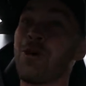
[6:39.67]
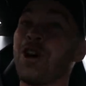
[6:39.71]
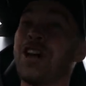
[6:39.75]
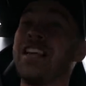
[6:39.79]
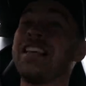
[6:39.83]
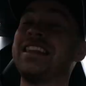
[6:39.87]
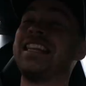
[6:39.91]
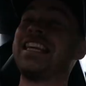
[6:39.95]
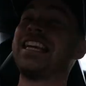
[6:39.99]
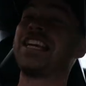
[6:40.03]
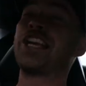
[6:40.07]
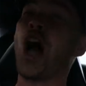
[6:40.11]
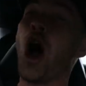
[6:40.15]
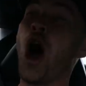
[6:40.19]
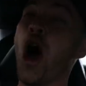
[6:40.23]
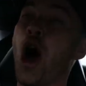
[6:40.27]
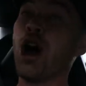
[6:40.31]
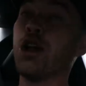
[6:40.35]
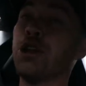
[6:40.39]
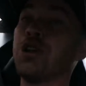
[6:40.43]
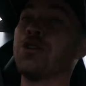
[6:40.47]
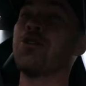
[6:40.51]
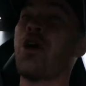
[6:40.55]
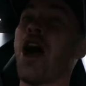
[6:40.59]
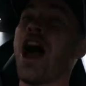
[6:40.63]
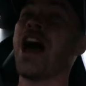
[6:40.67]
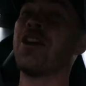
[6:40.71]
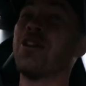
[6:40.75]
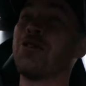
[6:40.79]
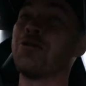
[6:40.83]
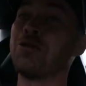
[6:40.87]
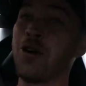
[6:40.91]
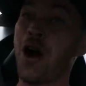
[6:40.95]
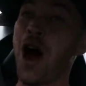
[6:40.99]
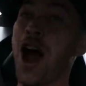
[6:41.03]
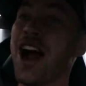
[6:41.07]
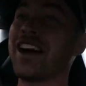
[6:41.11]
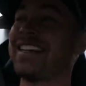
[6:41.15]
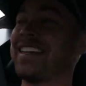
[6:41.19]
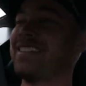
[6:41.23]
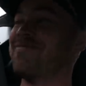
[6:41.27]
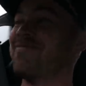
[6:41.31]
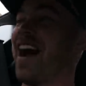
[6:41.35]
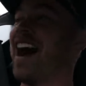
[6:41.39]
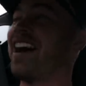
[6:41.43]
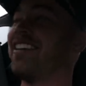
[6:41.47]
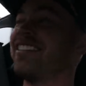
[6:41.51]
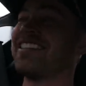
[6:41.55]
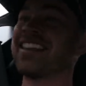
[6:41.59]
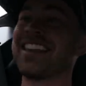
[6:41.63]
We're in the Colorado Rocky
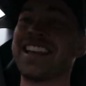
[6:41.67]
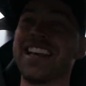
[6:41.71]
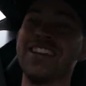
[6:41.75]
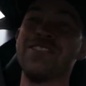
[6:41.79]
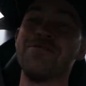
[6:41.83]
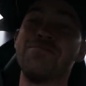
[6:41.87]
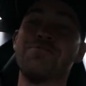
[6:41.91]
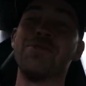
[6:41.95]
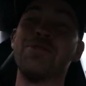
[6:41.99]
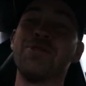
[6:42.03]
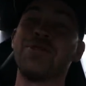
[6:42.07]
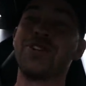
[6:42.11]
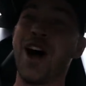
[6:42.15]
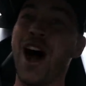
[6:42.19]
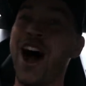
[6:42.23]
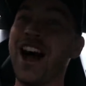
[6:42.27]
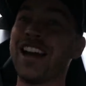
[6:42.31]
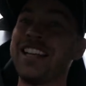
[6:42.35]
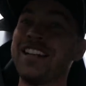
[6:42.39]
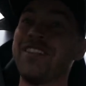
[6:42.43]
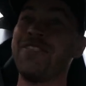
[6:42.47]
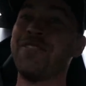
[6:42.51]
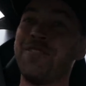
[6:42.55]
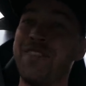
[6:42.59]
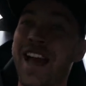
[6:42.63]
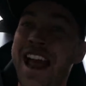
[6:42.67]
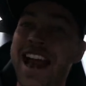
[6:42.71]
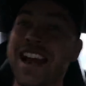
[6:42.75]
Mountains in a Bugatti